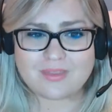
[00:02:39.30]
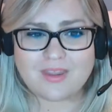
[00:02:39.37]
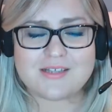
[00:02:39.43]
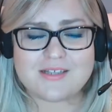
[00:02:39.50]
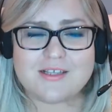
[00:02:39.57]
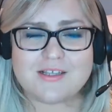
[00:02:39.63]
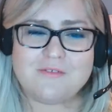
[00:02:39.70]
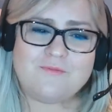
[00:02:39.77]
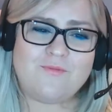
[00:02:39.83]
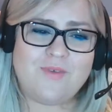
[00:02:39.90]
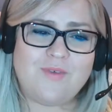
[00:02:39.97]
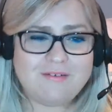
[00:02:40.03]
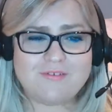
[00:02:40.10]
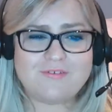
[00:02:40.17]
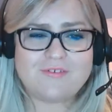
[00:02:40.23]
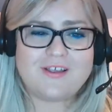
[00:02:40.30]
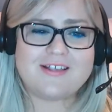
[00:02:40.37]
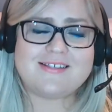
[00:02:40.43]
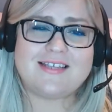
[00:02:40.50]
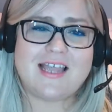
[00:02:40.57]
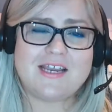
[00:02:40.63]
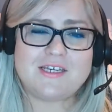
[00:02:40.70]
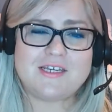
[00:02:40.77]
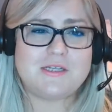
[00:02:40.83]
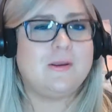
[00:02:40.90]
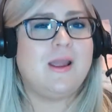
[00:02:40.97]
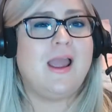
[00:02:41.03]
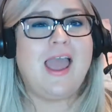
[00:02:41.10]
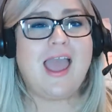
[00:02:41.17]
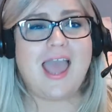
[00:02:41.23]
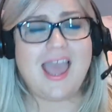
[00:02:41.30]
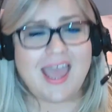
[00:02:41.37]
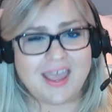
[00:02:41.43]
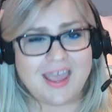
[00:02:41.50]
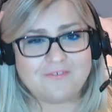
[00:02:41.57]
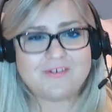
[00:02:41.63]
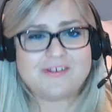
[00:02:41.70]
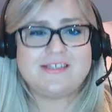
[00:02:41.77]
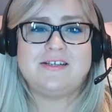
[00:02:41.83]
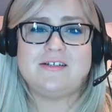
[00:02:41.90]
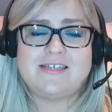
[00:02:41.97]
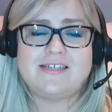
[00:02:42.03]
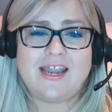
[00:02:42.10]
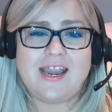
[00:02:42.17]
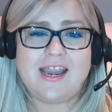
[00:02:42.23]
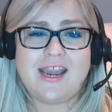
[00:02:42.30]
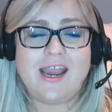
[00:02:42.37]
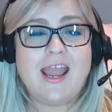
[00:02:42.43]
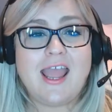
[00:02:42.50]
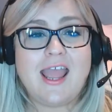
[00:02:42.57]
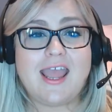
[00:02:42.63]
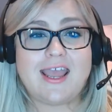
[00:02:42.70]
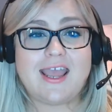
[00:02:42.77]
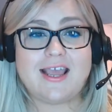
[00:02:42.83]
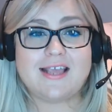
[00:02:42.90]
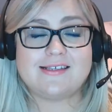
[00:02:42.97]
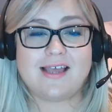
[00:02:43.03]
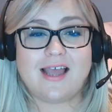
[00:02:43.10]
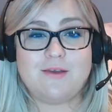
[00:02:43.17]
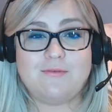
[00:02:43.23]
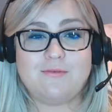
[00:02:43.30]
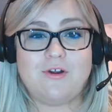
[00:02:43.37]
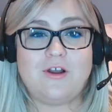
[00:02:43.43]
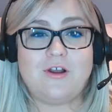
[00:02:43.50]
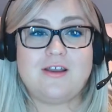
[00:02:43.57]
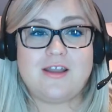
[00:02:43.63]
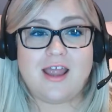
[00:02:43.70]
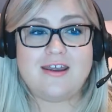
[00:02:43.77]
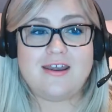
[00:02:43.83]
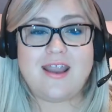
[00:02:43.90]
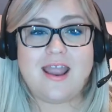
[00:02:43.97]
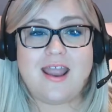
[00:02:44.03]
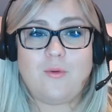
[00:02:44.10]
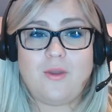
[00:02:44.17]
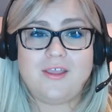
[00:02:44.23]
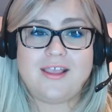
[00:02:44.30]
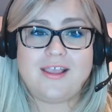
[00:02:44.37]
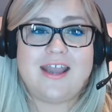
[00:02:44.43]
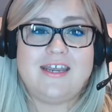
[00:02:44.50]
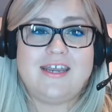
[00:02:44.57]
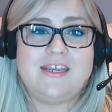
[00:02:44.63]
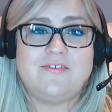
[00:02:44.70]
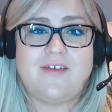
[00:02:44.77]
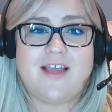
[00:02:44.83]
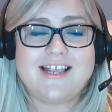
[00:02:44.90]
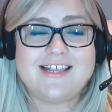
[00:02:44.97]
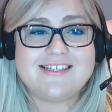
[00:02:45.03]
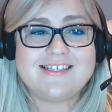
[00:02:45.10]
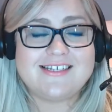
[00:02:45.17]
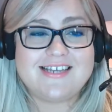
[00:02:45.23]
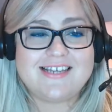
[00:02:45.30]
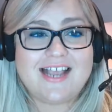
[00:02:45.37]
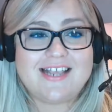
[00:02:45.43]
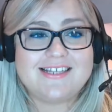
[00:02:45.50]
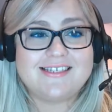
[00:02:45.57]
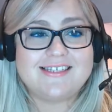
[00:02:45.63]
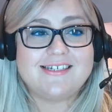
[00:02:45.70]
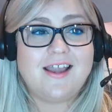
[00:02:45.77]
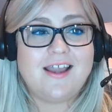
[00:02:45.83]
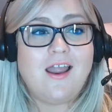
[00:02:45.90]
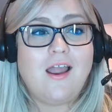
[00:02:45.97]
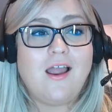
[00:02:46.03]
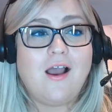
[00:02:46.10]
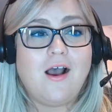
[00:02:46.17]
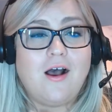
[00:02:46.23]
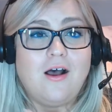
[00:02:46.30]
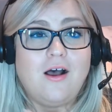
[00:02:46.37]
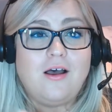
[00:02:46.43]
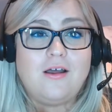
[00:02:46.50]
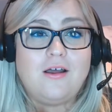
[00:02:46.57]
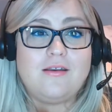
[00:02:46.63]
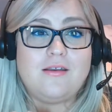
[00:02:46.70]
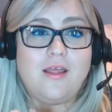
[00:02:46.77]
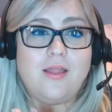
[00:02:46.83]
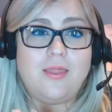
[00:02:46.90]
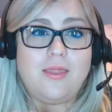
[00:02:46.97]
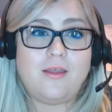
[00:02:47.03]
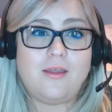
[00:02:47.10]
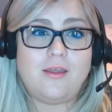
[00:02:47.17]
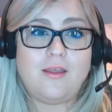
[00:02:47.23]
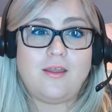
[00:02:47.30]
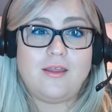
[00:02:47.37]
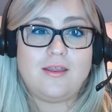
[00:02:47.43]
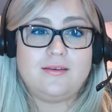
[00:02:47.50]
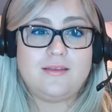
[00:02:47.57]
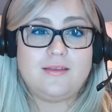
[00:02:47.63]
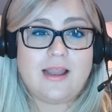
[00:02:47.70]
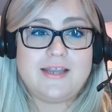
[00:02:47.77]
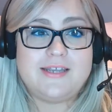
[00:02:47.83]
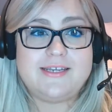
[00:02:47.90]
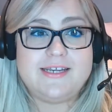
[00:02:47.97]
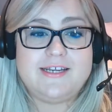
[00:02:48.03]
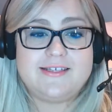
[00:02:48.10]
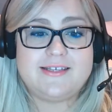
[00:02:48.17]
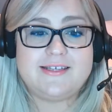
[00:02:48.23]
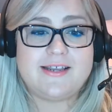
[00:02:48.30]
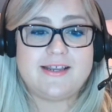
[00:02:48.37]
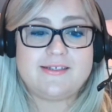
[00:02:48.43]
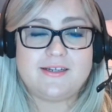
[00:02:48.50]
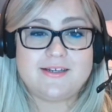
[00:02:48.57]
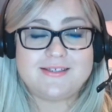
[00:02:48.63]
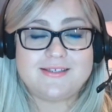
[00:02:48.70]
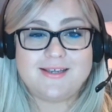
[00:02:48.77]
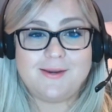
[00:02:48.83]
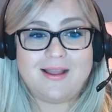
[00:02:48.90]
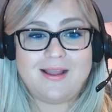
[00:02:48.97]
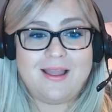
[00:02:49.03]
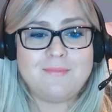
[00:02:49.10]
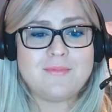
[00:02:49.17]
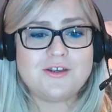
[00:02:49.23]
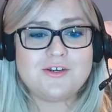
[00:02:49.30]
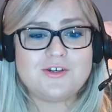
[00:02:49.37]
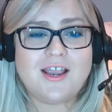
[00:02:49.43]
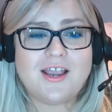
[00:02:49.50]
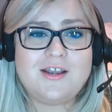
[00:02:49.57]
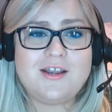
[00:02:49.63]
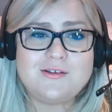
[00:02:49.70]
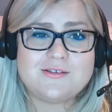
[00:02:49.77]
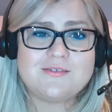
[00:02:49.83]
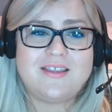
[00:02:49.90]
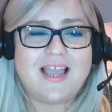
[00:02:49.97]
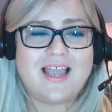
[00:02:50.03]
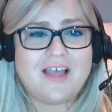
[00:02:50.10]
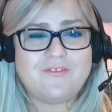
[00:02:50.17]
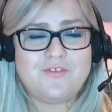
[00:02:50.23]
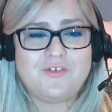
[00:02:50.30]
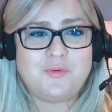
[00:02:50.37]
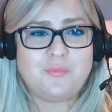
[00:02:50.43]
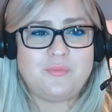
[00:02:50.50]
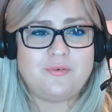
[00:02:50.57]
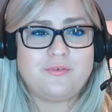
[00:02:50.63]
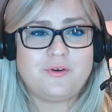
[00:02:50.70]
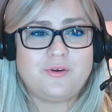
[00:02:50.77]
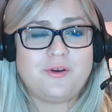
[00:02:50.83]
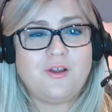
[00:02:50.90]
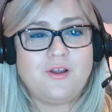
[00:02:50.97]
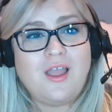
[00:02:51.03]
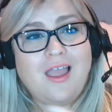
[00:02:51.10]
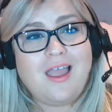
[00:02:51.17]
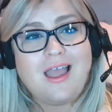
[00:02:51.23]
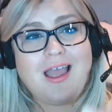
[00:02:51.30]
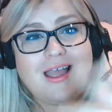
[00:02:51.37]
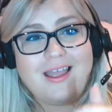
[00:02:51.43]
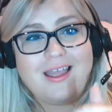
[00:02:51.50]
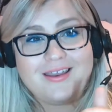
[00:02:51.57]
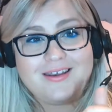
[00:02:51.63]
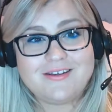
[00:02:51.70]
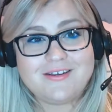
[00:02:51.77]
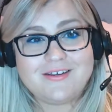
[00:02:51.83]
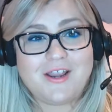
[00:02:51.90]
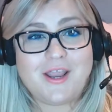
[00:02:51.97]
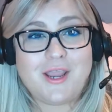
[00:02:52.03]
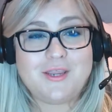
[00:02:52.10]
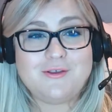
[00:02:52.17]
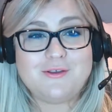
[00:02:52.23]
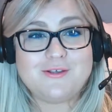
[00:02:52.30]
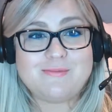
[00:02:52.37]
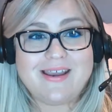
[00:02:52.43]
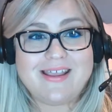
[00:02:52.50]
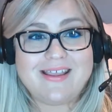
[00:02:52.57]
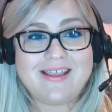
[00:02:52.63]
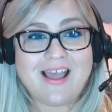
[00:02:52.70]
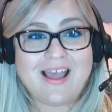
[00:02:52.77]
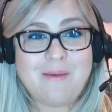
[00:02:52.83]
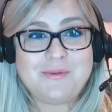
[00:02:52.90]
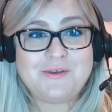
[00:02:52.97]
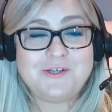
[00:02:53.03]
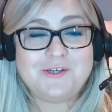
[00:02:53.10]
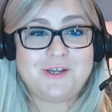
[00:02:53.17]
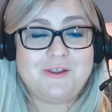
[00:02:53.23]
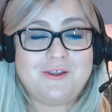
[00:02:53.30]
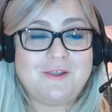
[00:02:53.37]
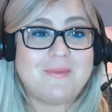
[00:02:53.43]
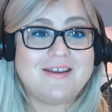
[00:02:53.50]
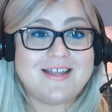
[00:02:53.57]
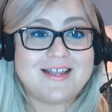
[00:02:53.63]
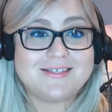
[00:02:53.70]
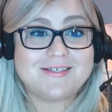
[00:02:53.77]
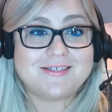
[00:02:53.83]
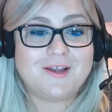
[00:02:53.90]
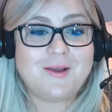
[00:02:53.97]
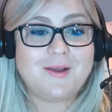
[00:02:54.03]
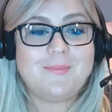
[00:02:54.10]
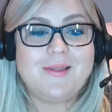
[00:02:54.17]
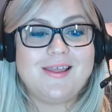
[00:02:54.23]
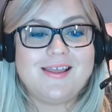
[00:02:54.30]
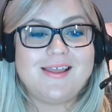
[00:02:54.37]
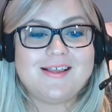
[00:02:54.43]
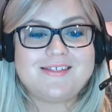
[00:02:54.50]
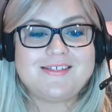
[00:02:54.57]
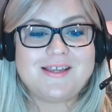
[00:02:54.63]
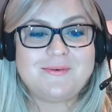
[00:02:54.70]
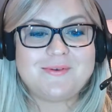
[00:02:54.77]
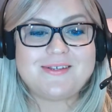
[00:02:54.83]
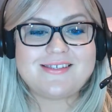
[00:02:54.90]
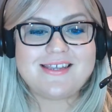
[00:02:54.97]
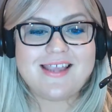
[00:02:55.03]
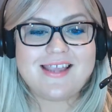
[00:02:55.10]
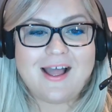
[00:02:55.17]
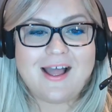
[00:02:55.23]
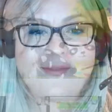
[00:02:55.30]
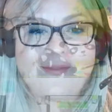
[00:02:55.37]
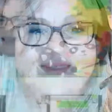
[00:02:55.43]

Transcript: So the very first thing I do every single day is I run a network and device test on the DaDa Teacher Centre. So I'm going to try and do something I haven't done before and use ManyCam to show you my desktop. So we'll see how this